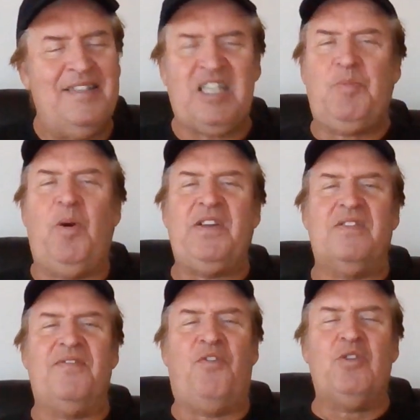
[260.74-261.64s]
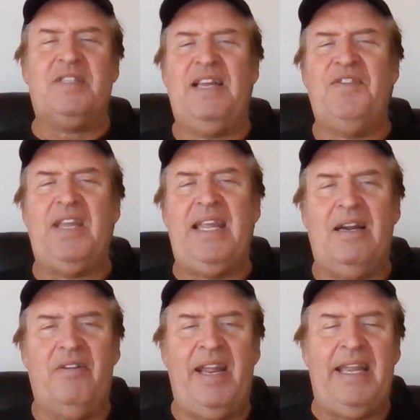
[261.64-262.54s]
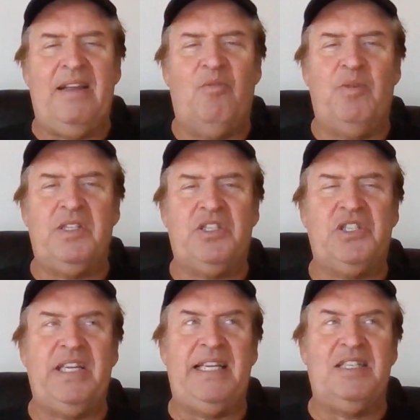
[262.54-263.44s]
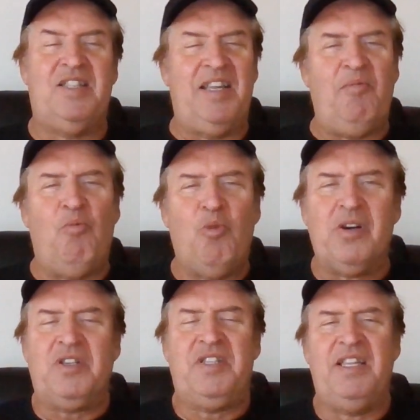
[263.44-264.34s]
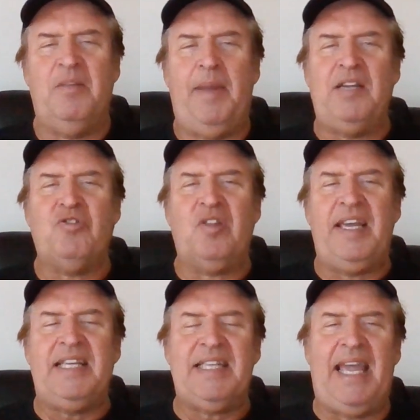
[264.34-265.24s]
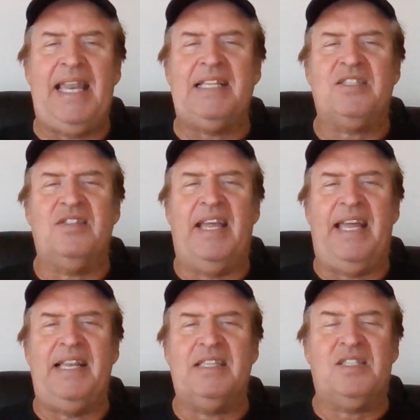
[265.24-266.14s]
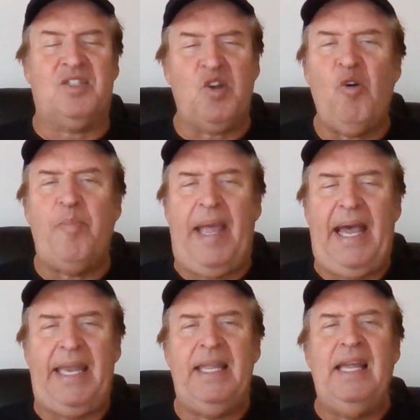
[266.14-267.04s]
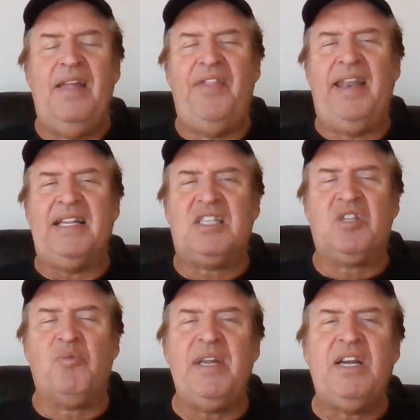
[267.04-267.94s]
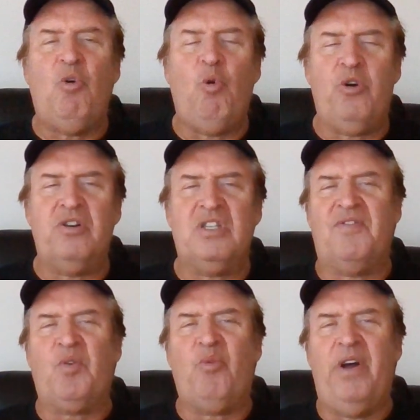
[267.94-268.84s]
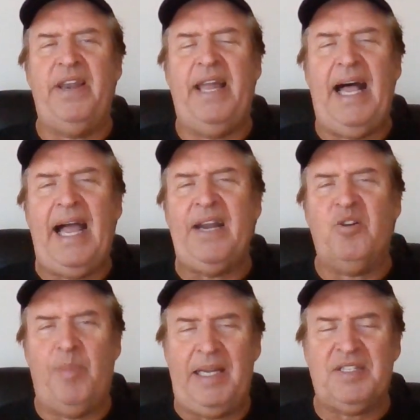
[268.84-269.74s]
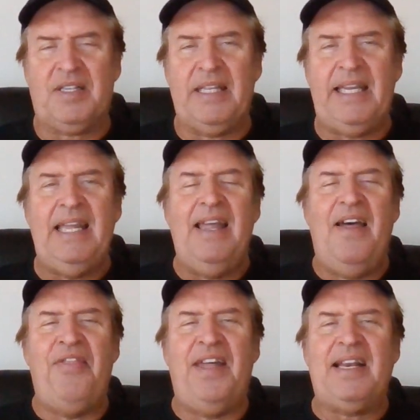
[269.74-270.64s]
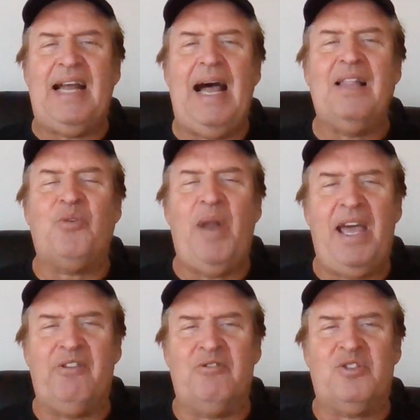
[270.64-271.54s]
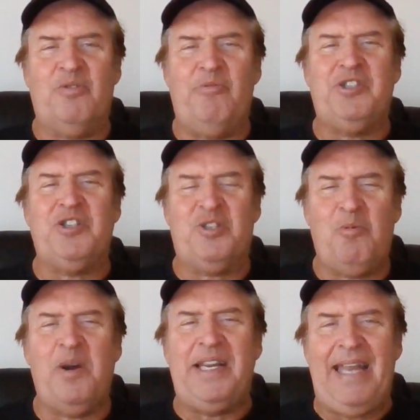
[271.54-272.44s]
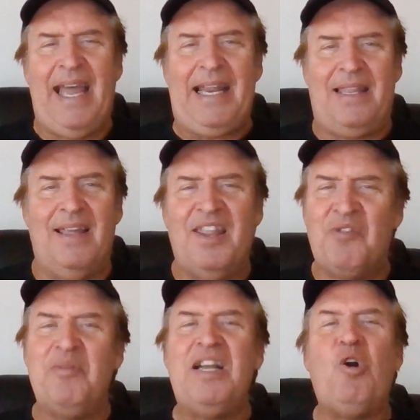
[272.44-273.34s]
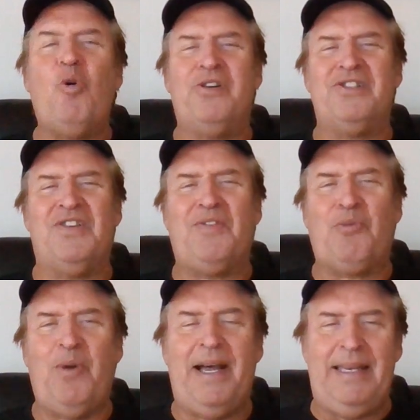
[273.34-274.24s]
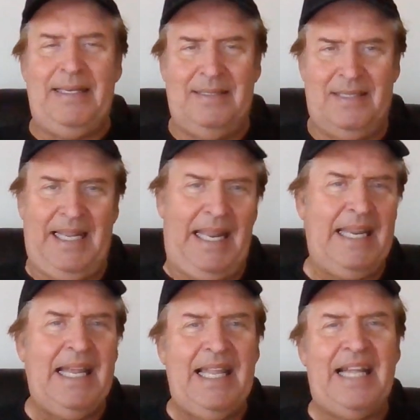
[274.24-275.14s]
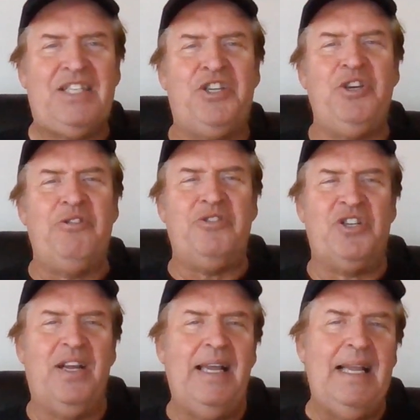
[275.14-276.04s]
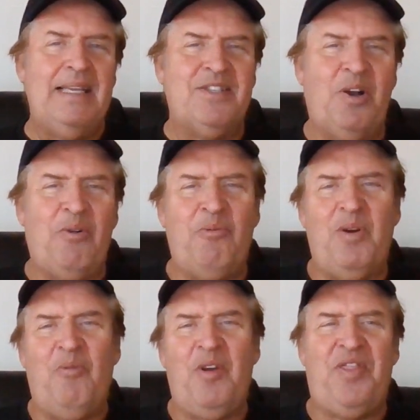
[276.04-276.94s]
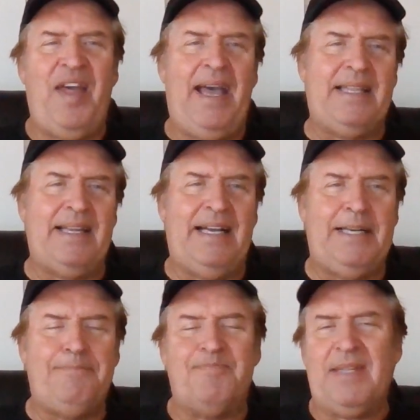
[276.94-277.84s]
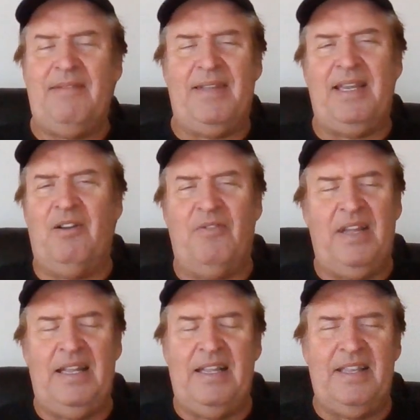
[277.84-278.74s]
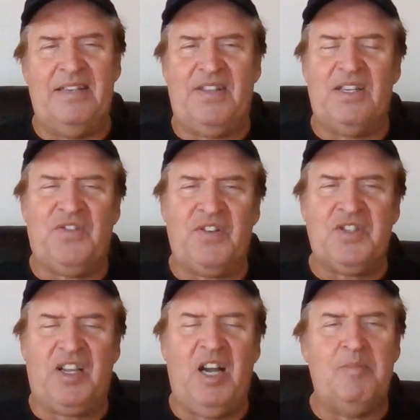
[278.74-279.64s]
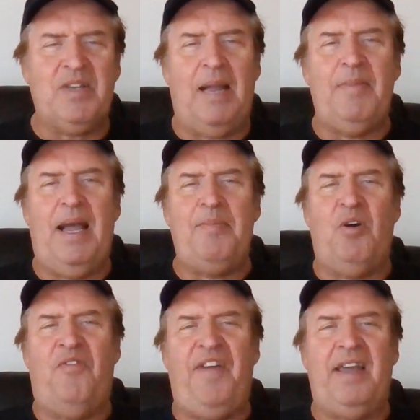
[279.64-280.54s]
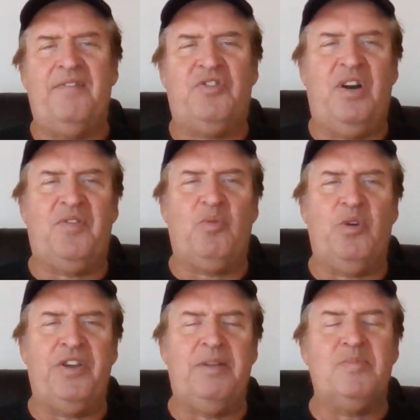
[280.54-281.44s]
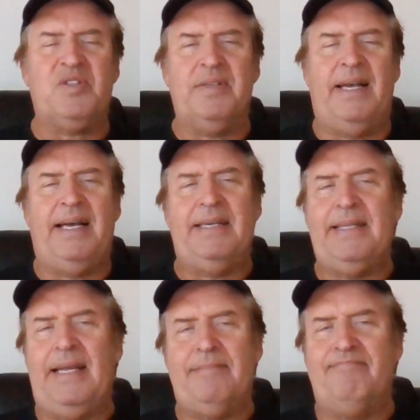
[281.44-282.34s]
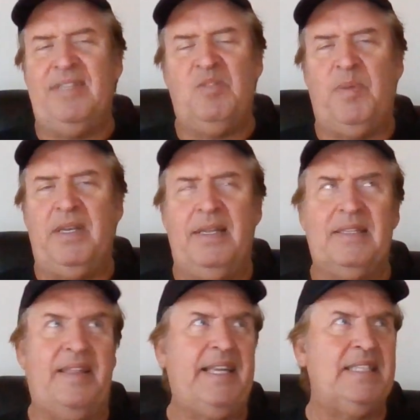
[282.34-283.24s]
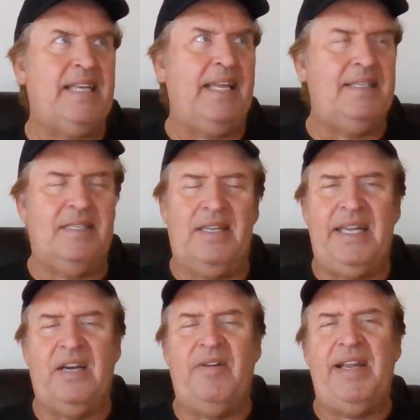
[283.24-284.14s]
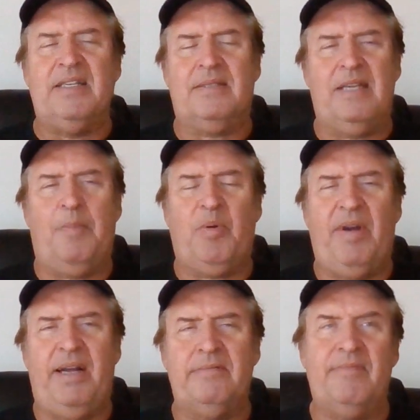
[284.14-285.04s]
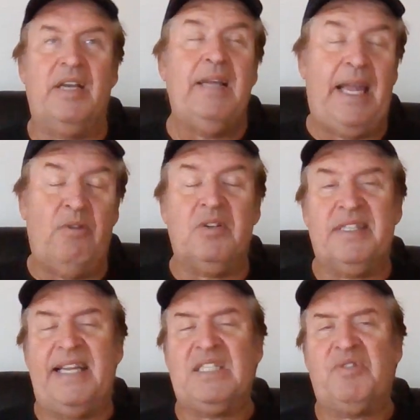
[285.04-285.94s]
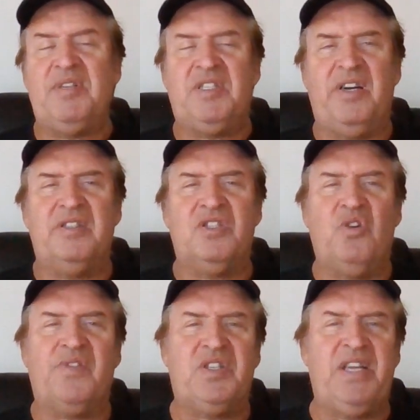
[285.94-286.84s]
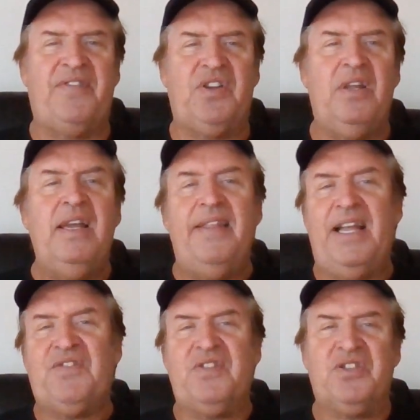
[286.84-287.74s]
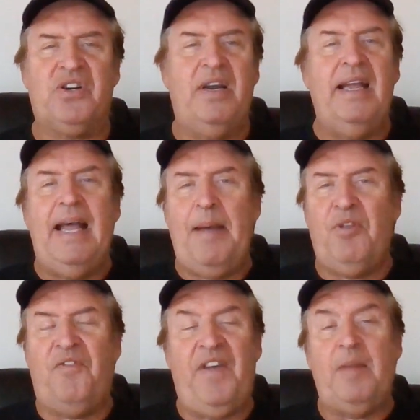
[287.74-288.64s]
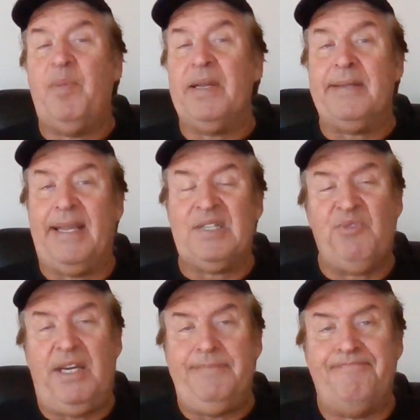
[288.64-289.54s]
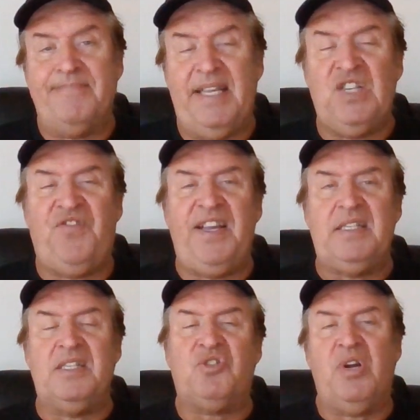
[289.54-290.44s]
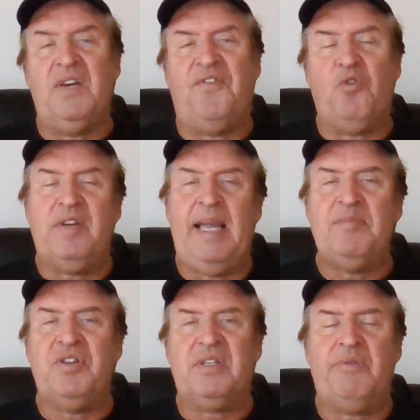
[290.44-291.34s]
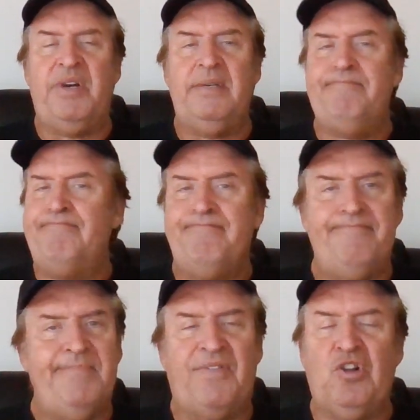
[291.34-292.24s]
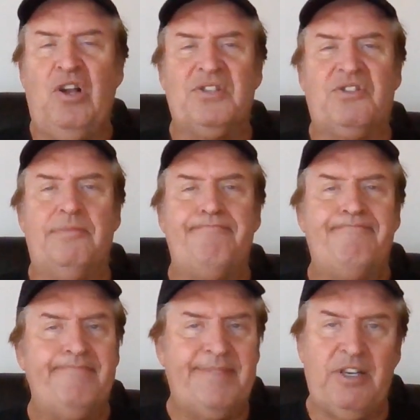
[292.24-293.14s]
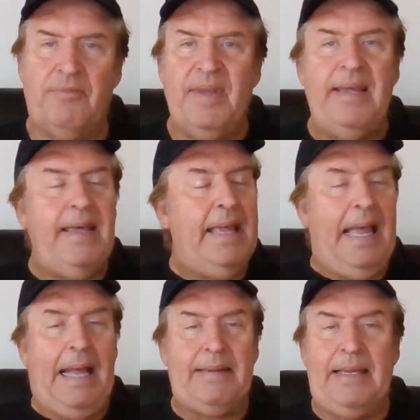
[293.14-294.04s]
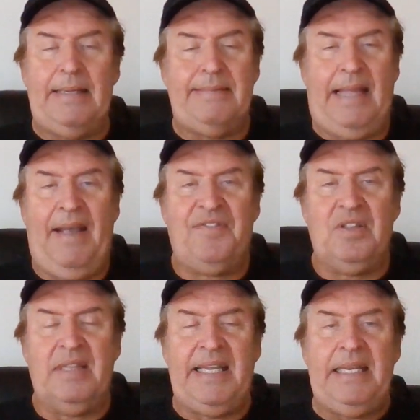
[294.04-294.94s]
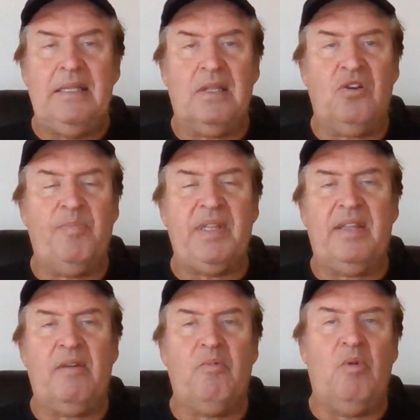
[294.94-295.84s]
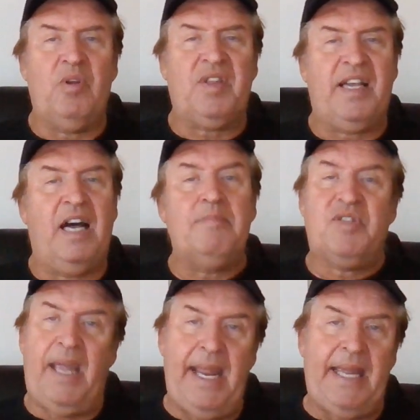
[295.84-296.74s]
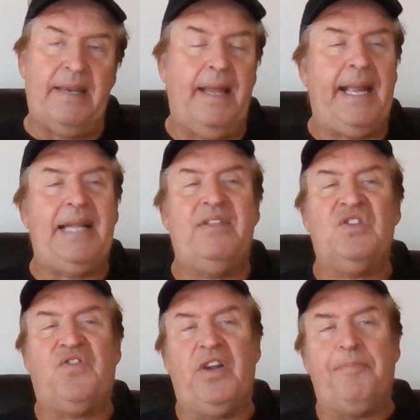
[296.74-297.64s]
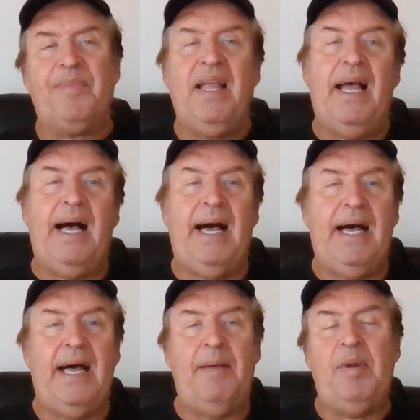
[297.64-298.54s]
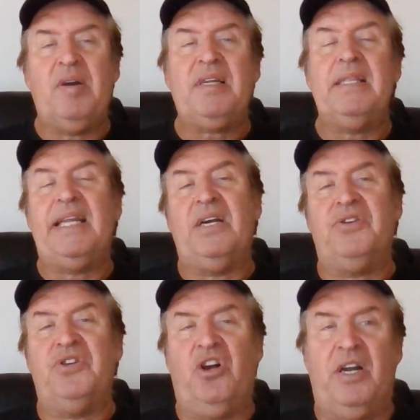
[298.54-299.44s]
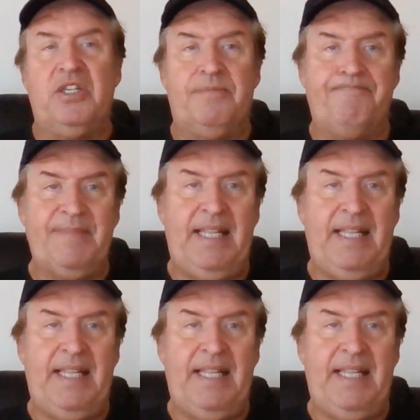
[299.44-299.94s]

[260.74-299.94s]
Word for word: 6.47 ERA, which is the worst in the major leagues, and it's and it's so bad that it's three quarters of a run higher, basically, than Colorado's, which is 29th. Three quarters of a run. Okay, that's huge. So w- with that, um, you know, it, it now as far as the Cubs. I'm, I'm no fan of Trevor Williams. Uh, I, he's been, I think he's got his ERA is up around. Uh, I know in his last three starts, it's over seven. That's for sure. I'm no fan, but guess what? he's faced Detroit four times in his career, never lost him. So I have to lean a little bit there with the Cubs. And I got this for you uh, American League underdogs,